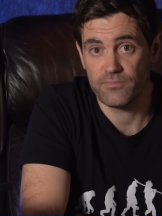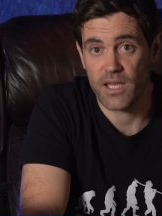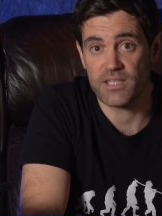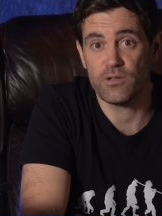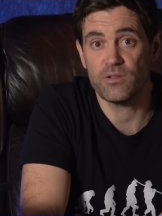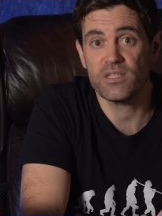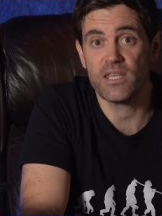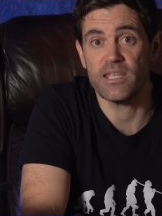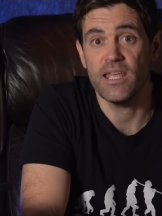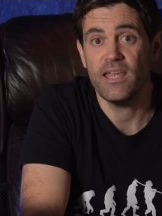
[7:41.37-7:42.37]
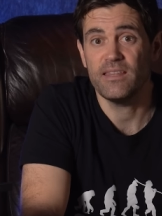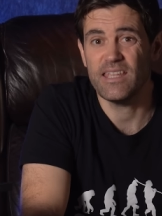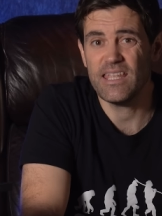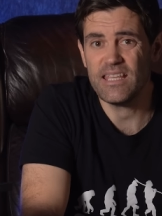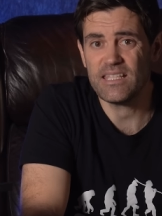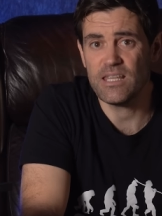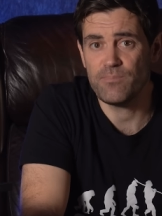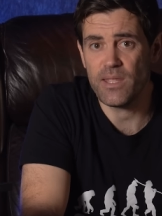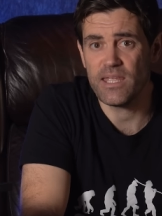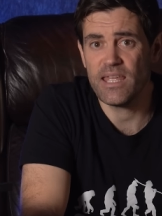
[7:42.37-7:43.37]
As you can see, the
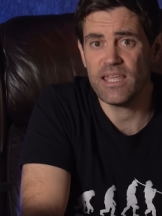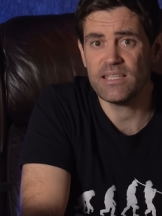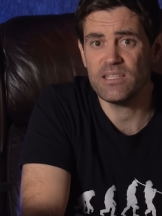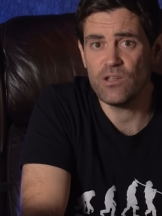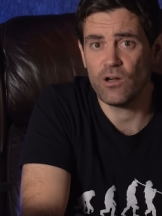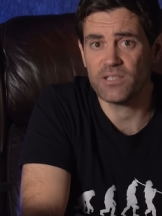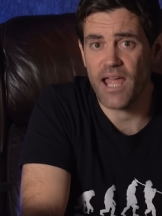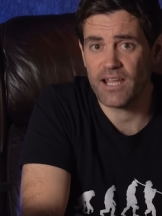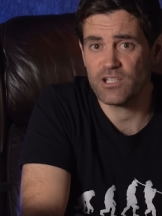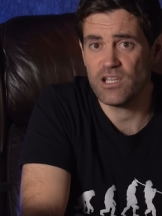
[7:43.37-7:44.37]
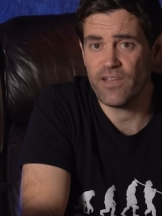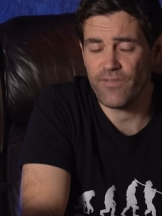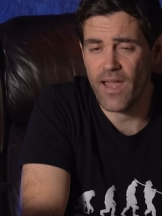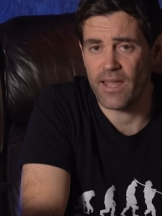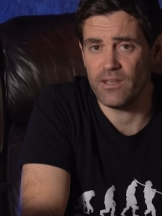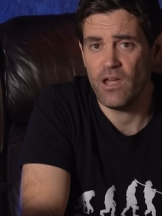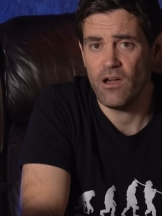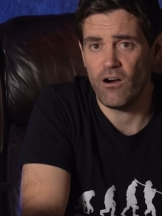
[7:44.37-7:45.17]
ECB is not actually a fan